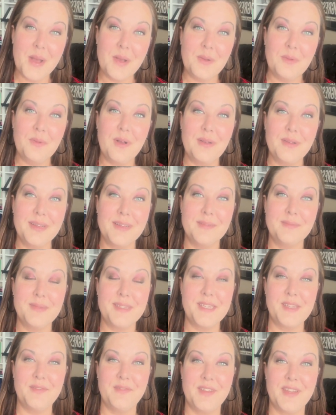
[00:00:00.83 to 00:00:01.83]
Welcome
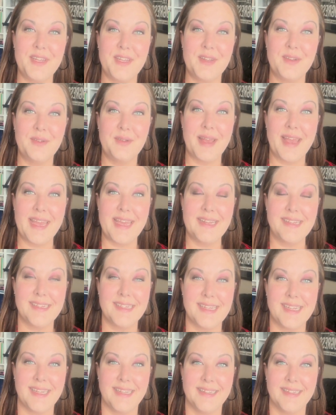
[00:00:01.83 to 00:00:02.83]
to video
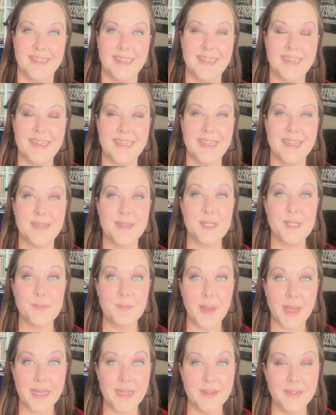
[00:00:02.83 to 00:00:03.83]
18 in the
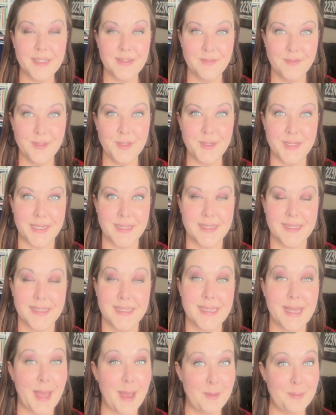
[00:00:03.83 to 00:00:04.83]
Aspiring
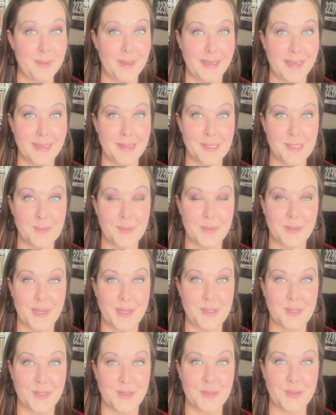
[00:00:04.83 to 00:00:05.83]
Flutists Epic
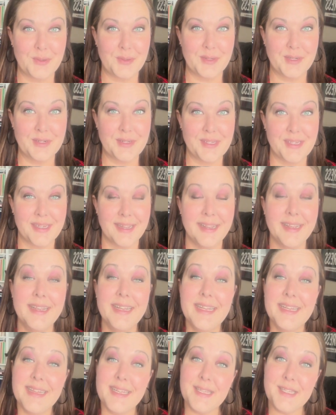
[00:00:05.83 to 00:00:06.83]
Inspiration course.
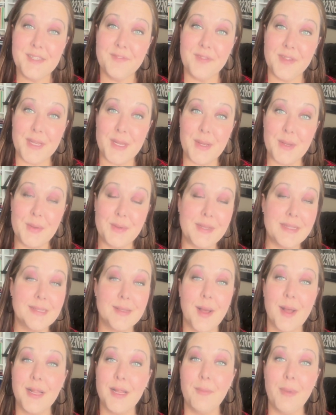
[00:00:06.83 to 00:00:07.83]
This video is
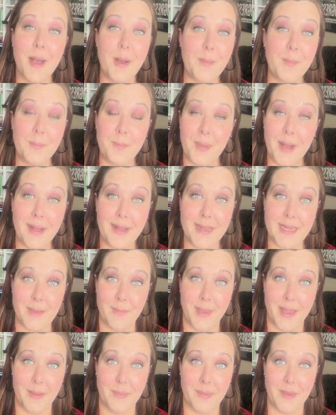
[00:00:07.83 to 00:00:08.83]
all about body
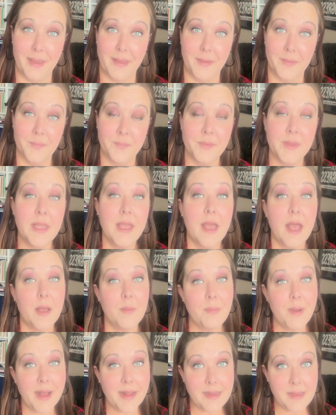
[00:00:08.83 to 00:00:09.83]
mapping. A
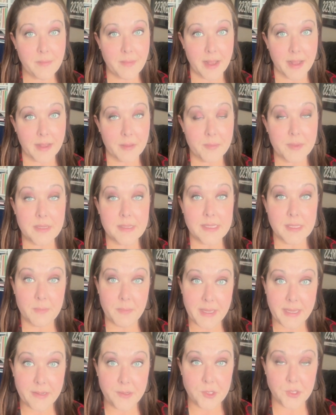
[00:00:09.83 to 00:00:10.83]
body map is the
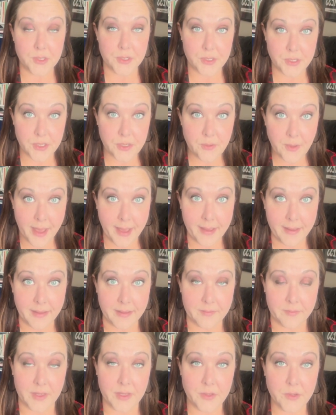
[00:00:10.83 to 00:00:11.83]
picture you
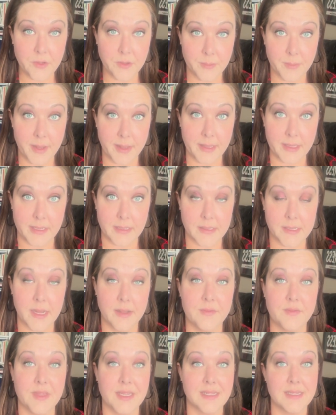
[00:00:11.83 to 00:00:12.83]
have in your mind
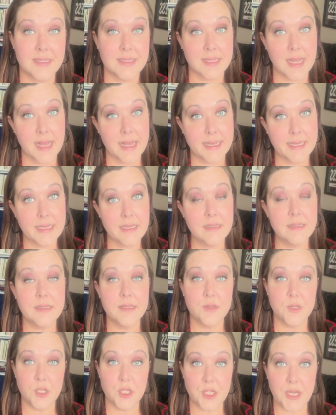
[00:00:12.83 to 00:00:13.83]
of the size,
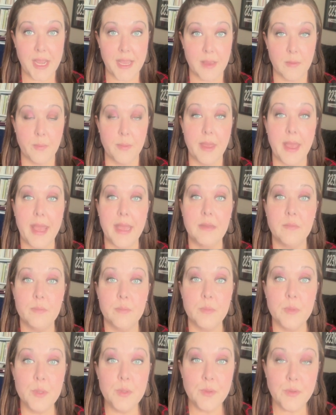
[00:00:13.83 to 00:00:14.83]
shape, and
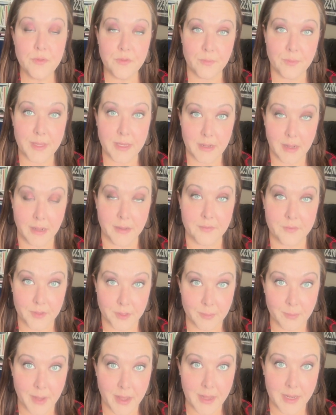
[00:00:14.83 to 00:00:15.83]
movement of your
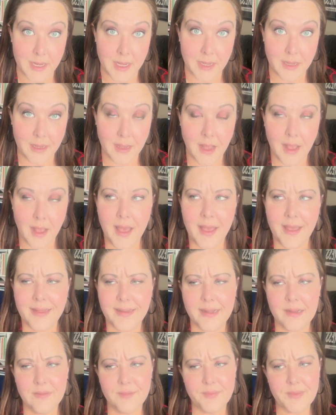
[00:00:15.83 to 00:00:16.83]
body.
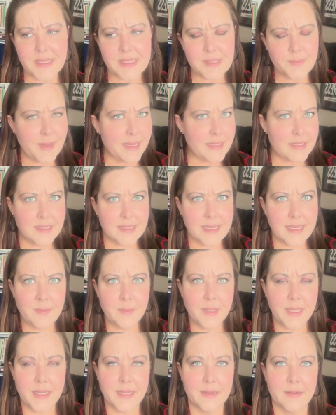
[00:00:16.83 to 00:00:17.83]
Now, this might seem
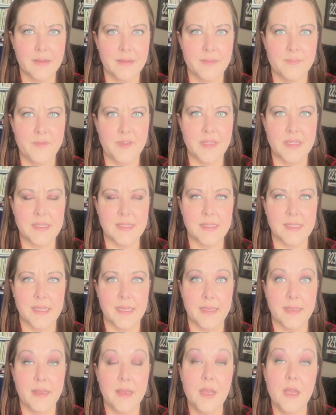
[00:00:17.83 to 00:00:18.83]
like an obvious
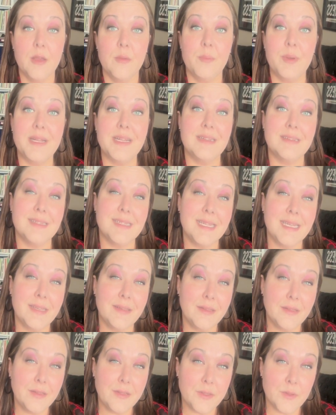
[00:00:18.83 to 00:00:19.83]
thing, but
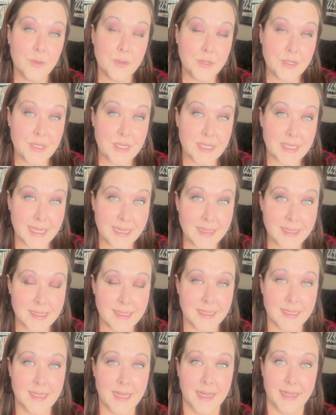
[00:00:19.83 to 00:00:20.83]
until you're
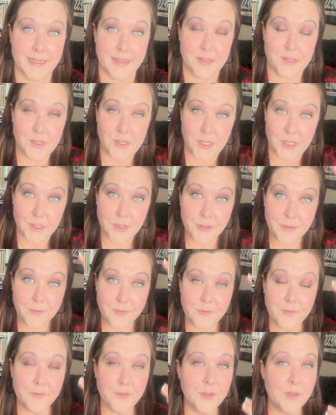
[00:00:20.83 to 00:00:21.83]
sensitized to your
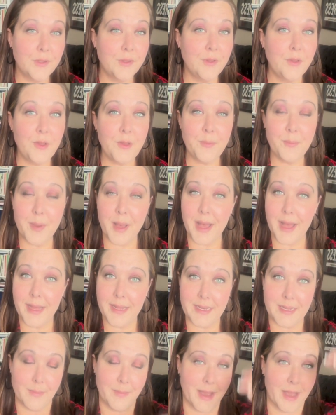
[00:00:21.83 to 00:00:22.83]
full
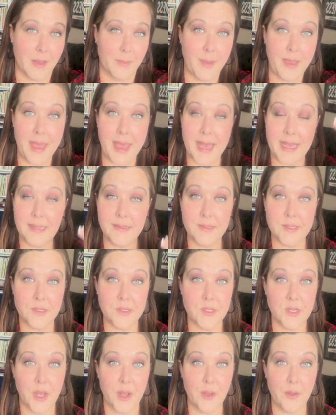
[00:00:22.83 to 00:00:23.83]
body map, head to
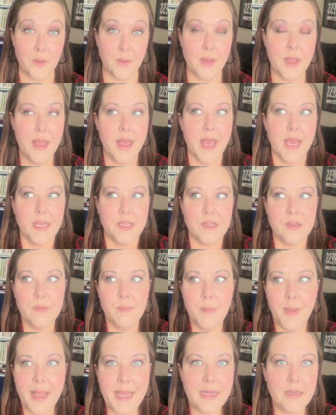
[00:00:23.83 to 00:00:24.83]
toe, you
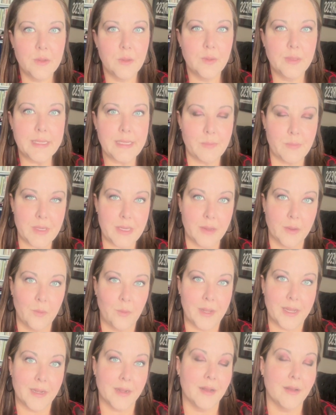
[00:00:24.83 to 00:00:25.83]
might only be
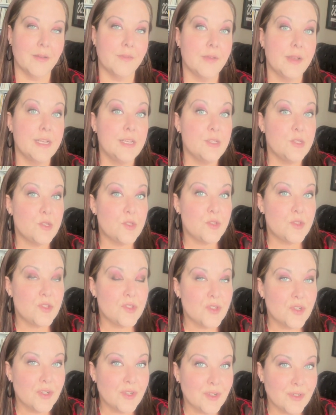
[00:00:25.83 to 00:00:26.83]
aware of
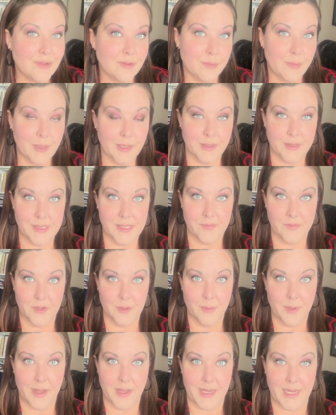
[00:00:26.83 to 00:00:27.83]
certain parts of your
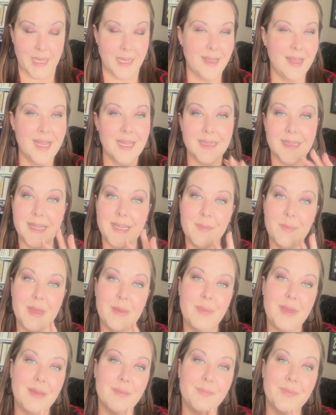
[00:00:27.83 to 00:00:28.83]
body, like
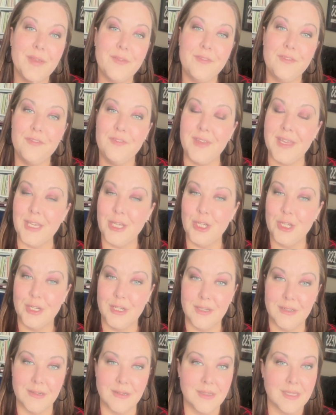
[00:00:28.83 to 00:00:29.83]
maybe
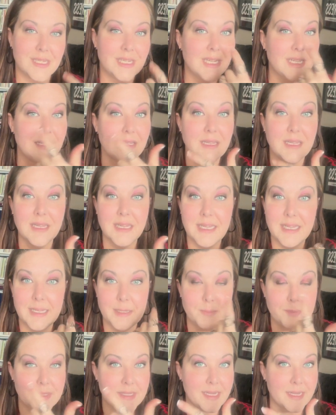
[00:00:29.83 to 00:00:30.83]
fingers,
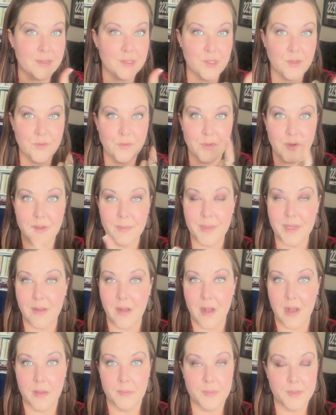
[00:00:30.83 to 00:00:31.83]
lips as you form an
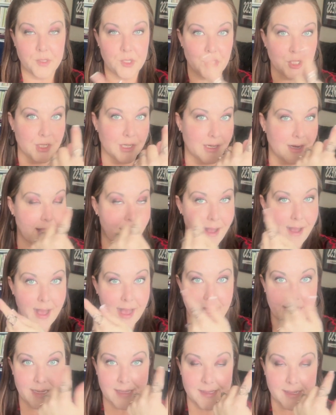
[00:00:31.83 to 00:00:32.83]
embouchure,
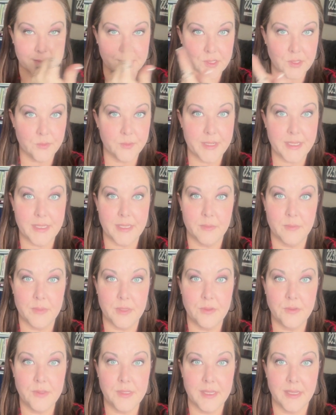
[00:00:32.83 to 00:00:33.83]
eyes as you read the
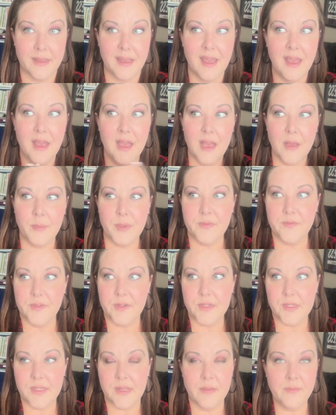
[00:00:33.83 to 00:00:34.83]
music. But for
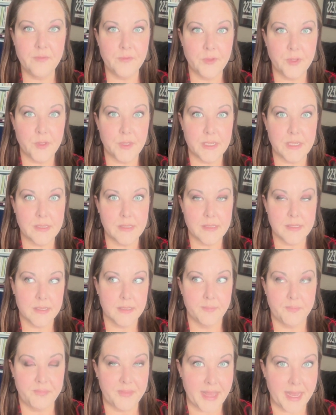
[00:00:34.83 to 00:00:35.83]
some flutists,
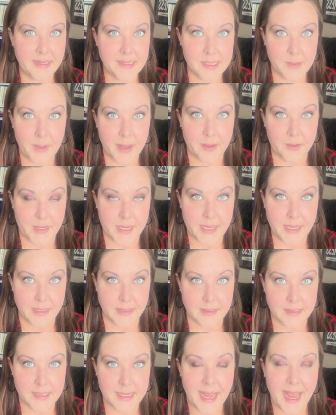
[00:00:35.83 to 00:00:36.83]
that's about
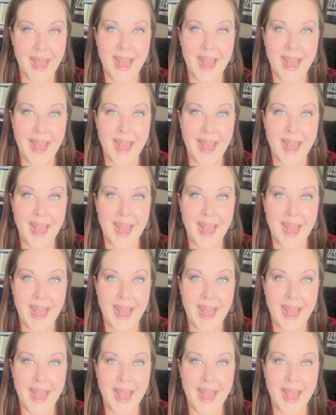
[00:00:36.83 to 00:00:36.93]
it.